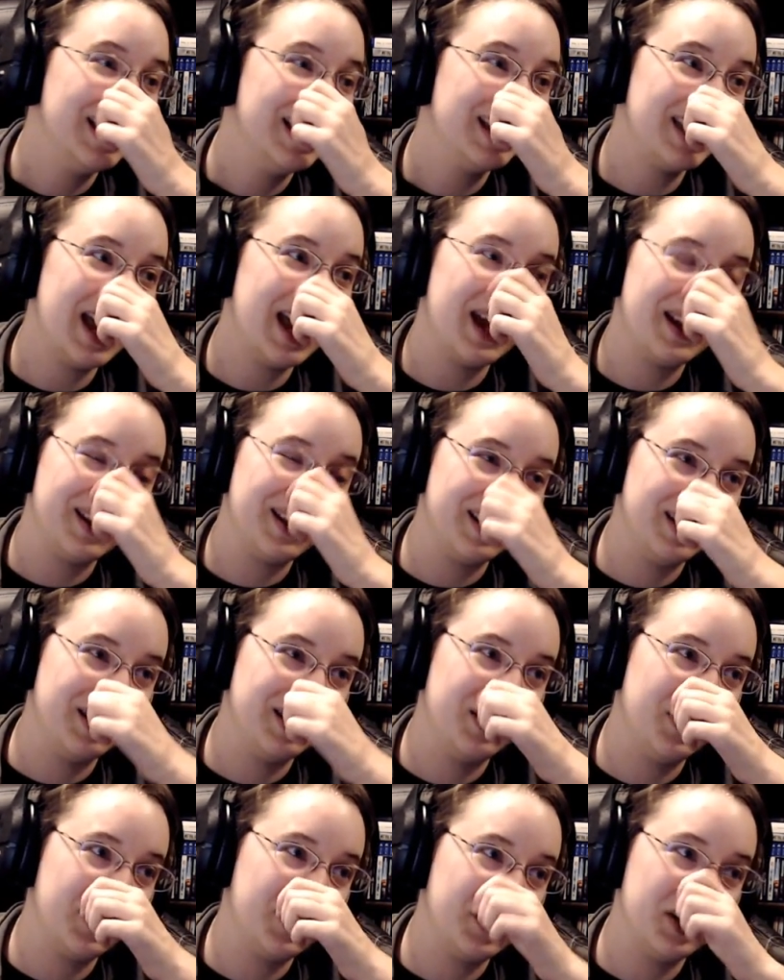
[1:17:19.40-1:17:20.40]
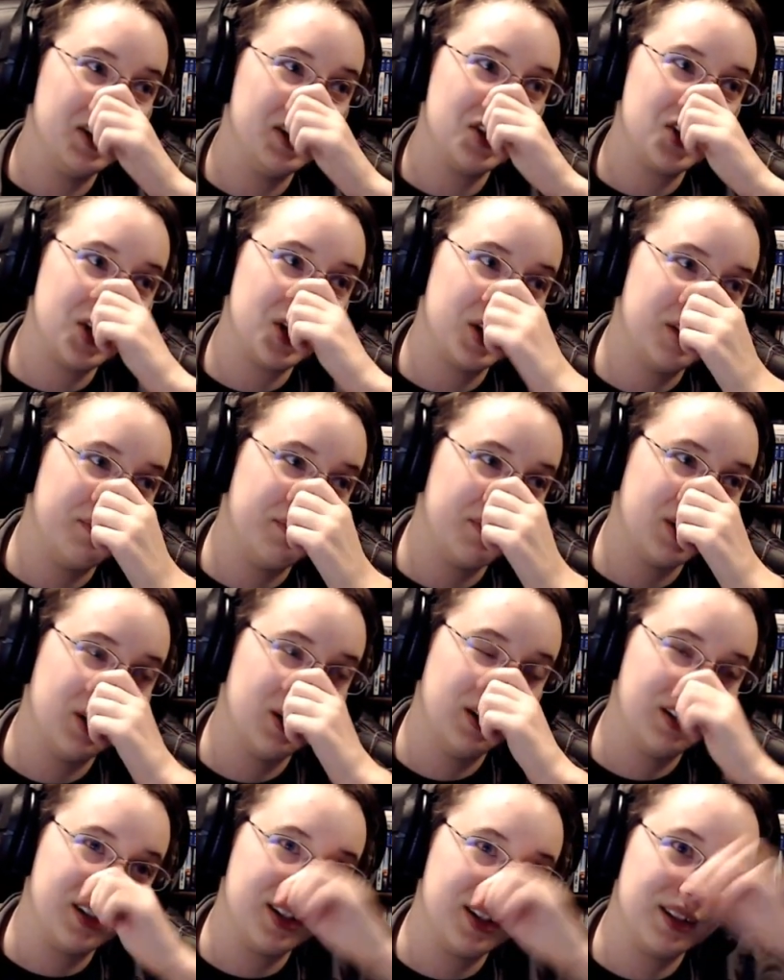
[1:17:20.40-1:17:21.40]

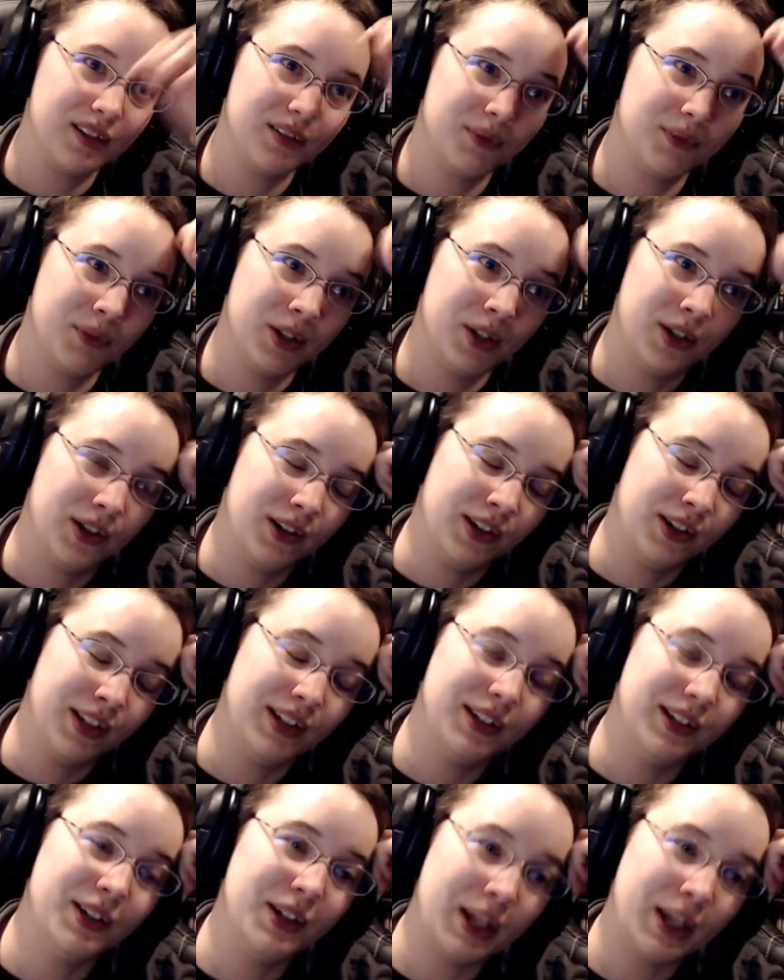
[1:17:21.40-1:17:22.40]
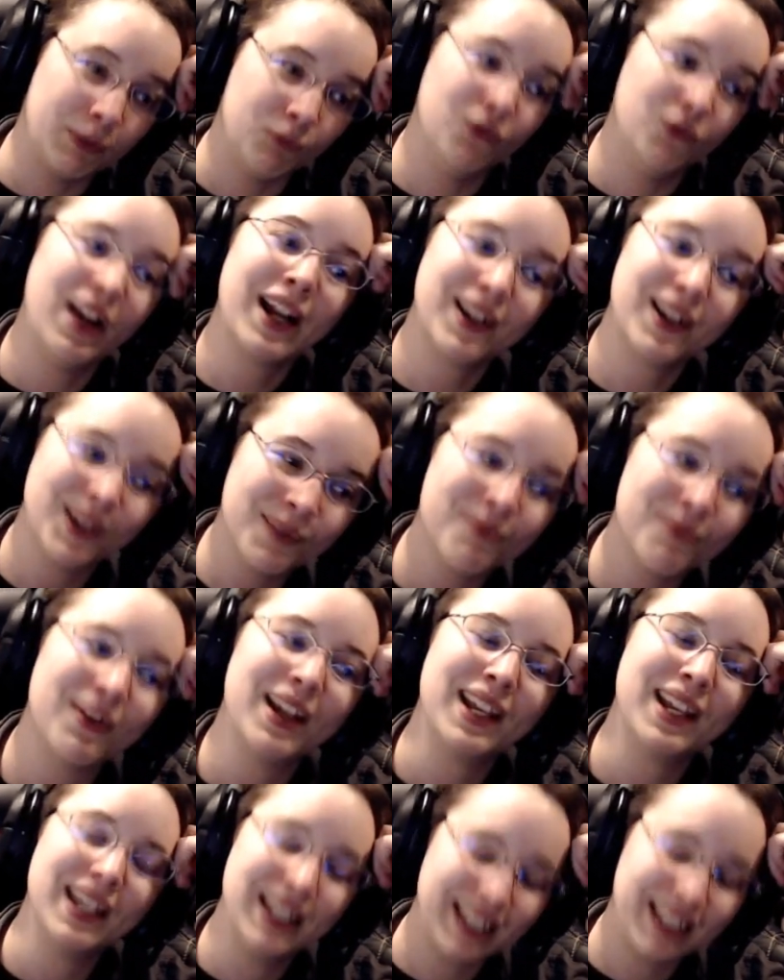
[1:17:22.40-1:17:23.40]
GVRD. We are in
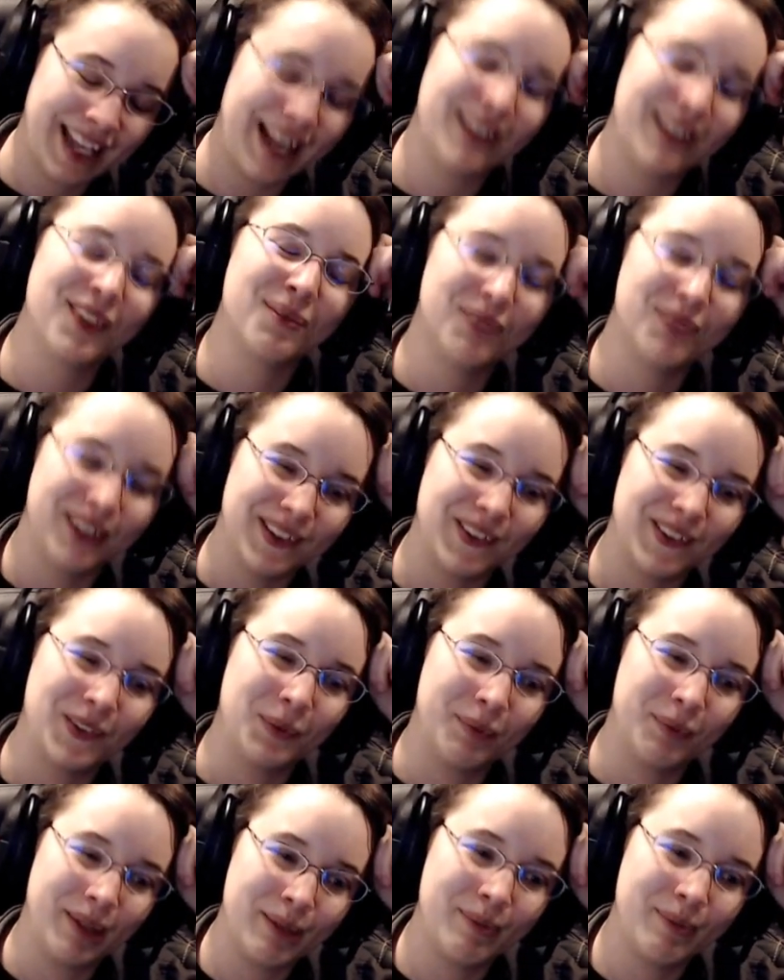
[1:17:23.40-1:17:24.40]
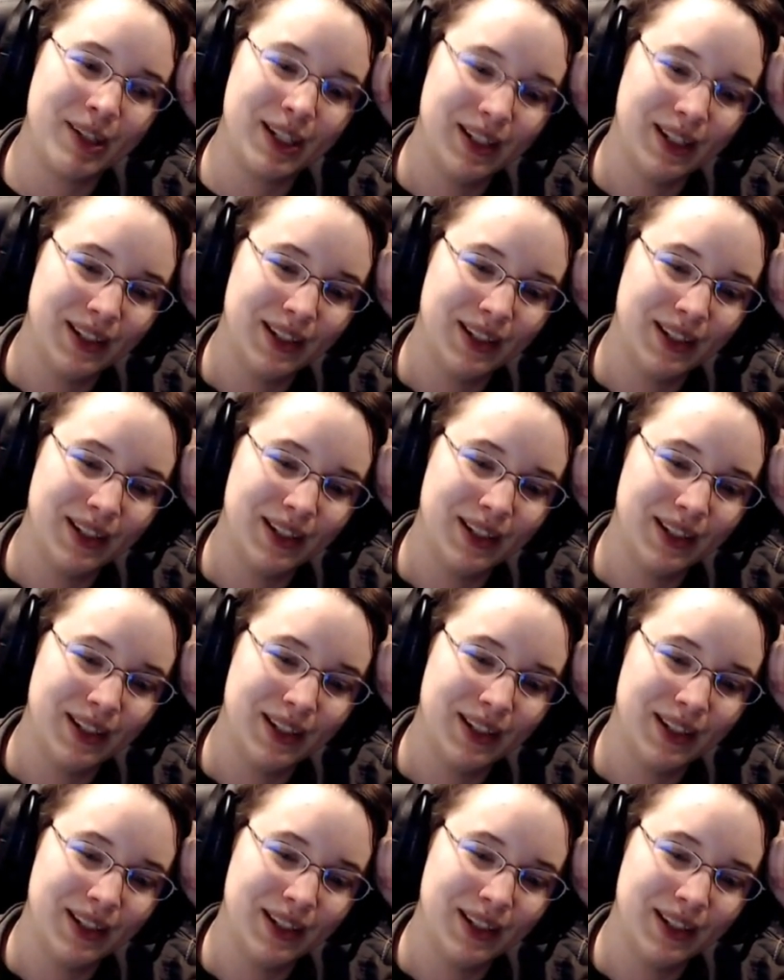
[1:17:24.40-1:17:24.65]
record-breaking gas prices, baby.